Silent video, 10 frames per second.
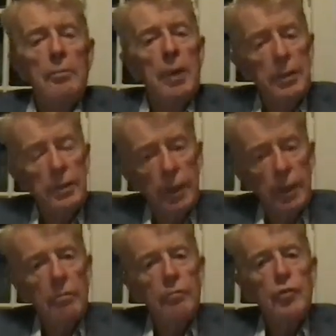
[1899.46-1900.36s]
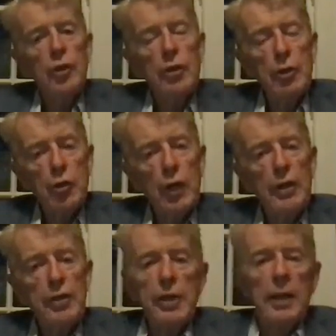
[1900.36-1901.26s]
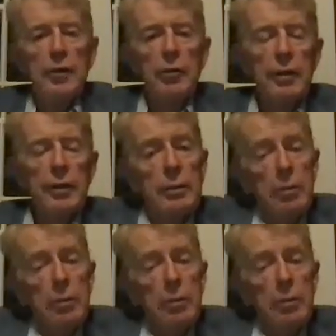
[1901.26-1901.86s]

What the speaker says: But, you know, certainly the trend is in that direction.